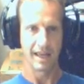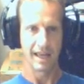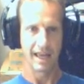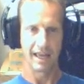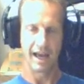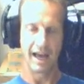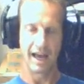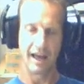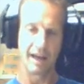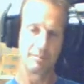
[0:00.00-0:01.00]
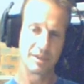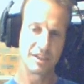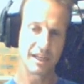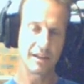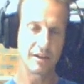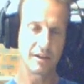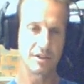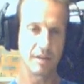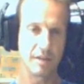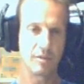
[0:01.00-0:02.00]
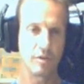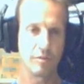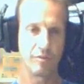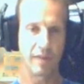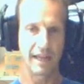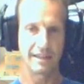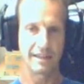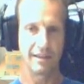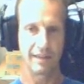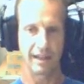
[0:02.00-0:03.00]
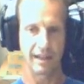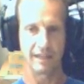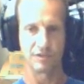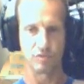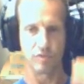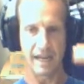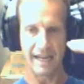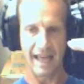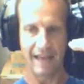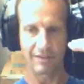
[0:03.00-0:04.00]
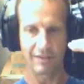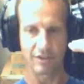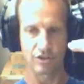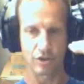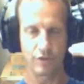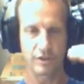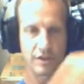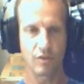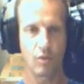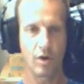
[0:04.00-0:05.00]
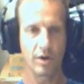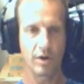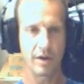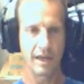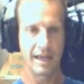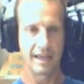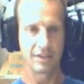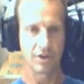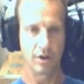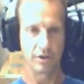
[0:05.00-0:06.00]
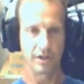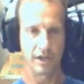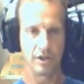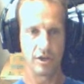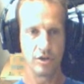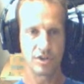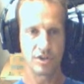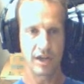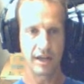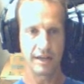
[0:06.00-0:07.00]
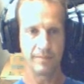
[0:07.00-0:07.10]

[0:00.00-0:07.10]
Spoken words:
A particular subgroup of plankton that lives right at the surface of the water is called neuston.